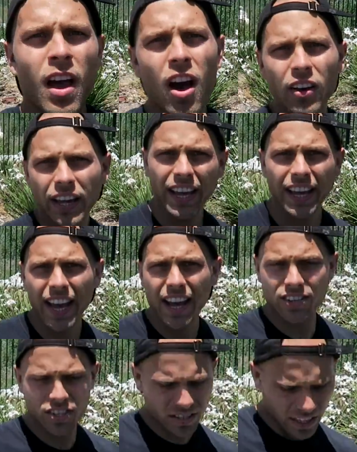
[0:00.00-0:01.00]
Okay,
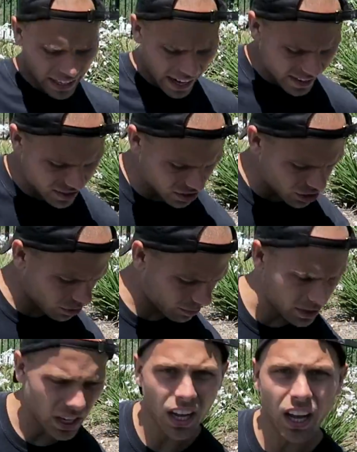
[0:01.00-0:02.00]
yeah, just like I
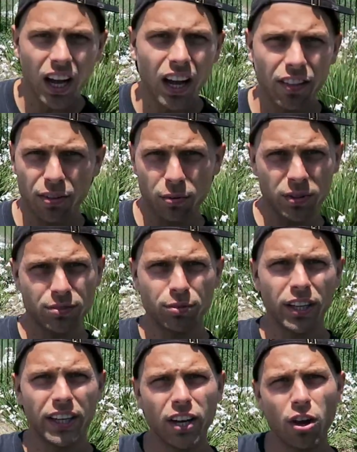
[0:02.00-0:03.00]
assumed, there was
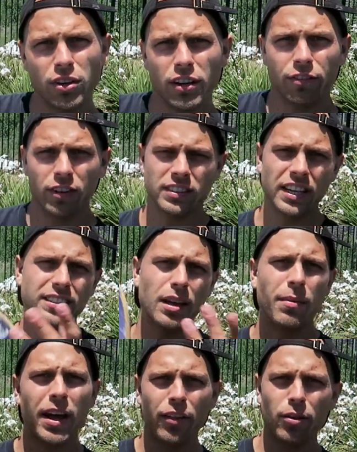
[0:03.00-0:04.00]
really no difference. I
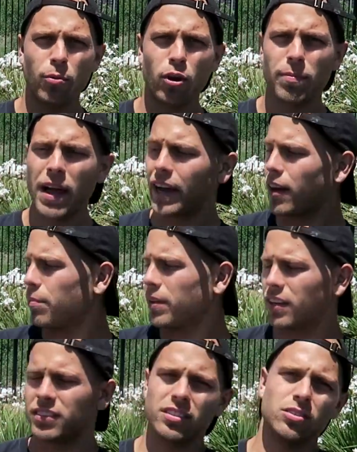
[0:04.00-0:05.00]
set my other board back up
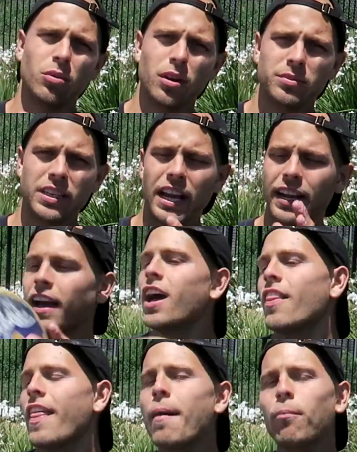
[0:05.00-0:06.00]
because this is the one I'm skating.
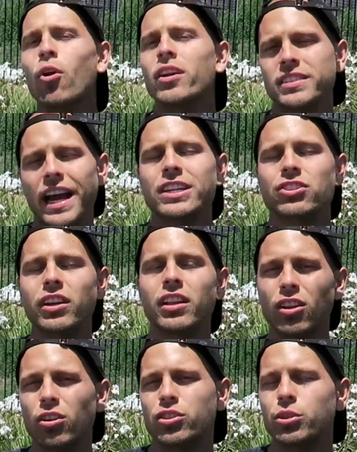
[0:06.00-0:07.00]
That board is actually a
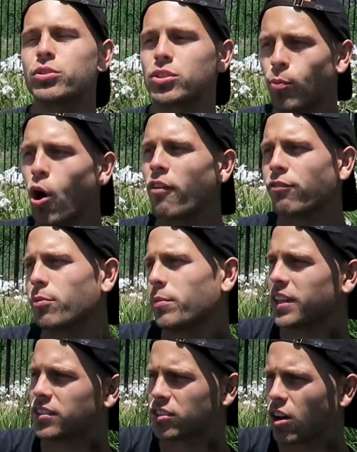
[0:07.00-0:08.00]
little too small for
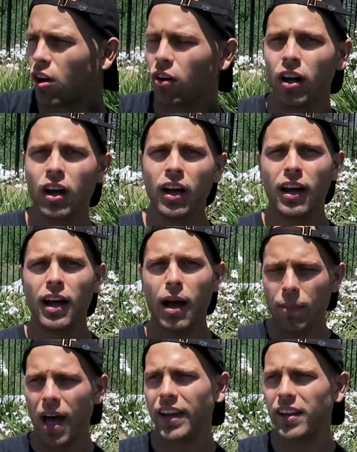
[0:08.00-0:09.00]
me, so
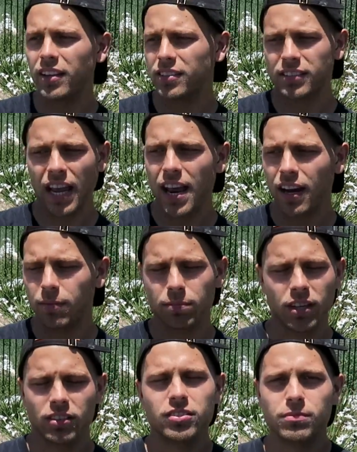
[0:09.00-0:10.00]
I'm not gonna skate it
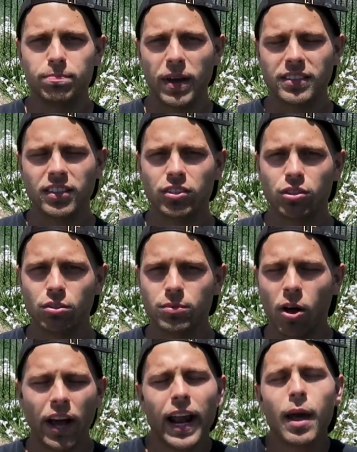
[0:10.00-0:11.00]
because basically it's too
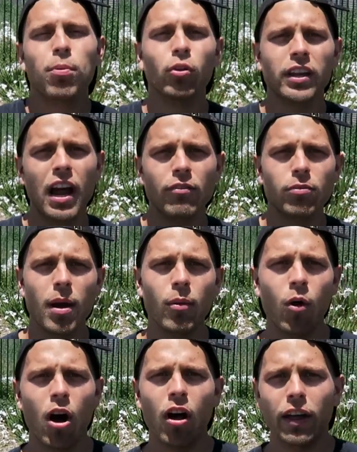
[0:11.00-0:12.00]
small. And I pulled it down from my
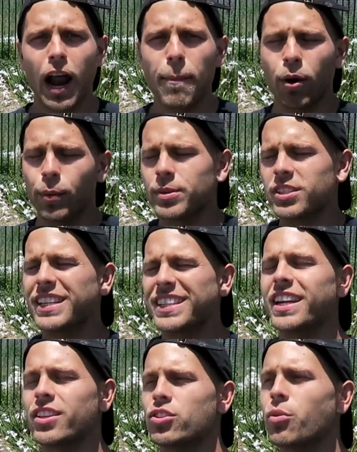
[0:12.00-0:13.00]
wall, and I purposely
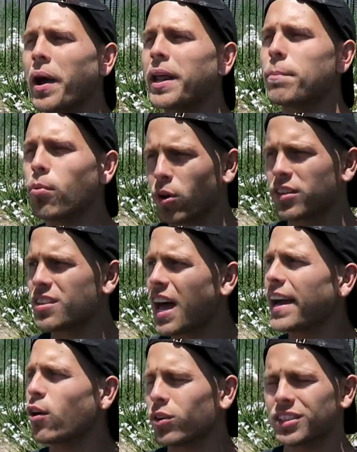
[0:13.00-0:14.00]
didn't do any board
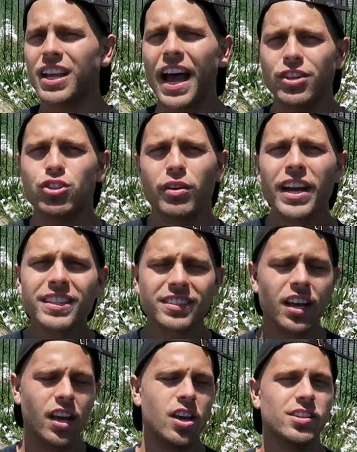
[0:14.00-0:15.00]
slide or slide tricks
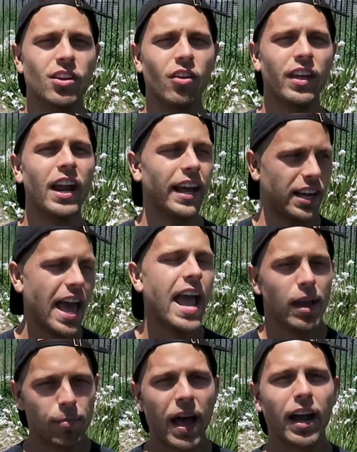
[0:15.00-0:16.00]
so that I could
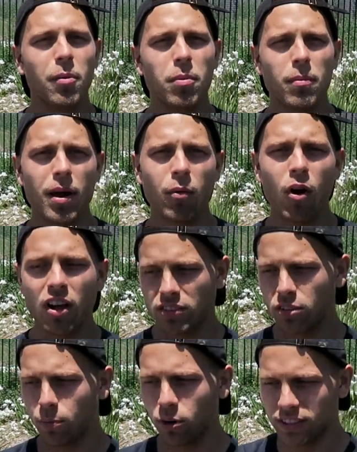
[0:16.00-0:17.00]
hang it back up on my wall,
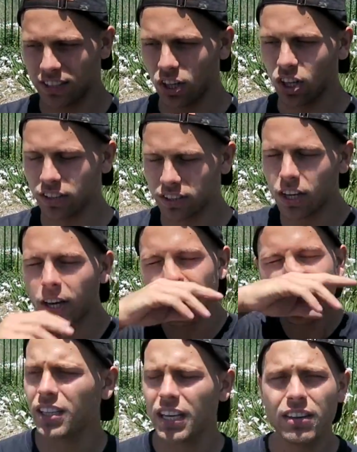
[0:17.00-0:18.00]
so the board still looks good.
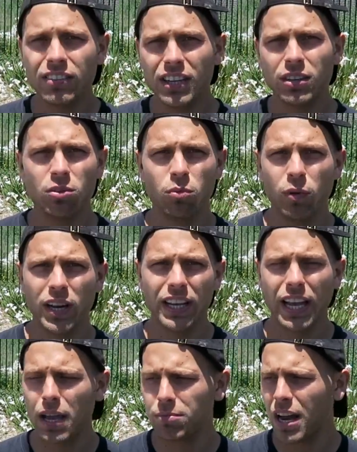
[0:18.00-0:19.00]
And even when it
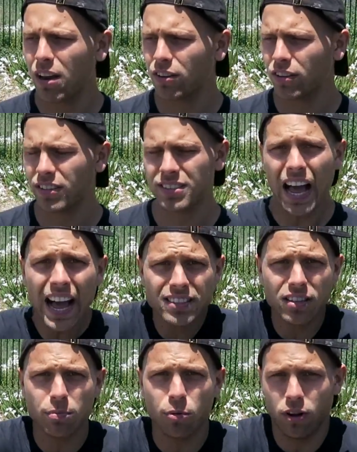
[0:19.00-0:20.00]
came down to the
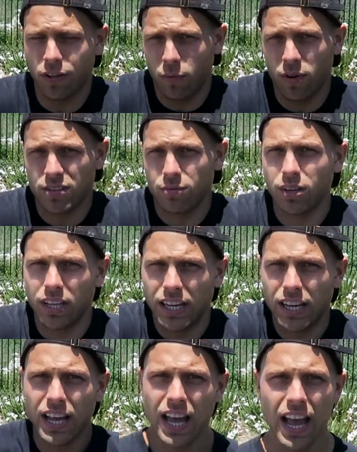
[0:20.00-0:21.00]
size of the board, there wasn't
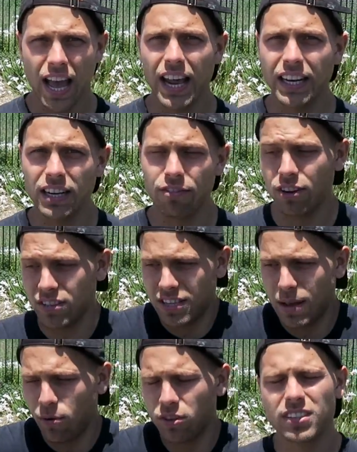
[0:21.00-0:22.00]
really any difference.
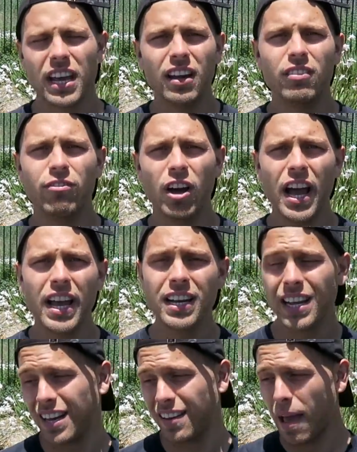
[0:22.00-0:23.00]
They both skated
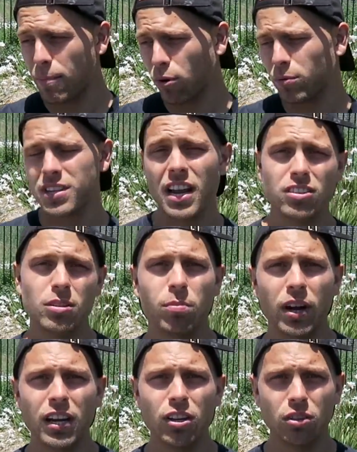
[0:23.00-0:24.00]
fine, and that board was actually
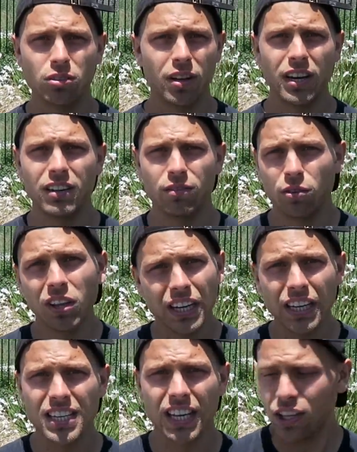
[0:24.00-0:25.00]
brand new, so I didn't even really
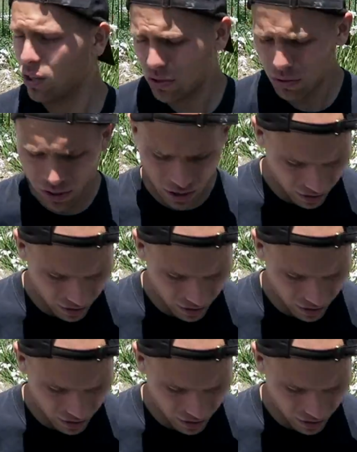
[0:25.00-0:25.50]
need to get used to it or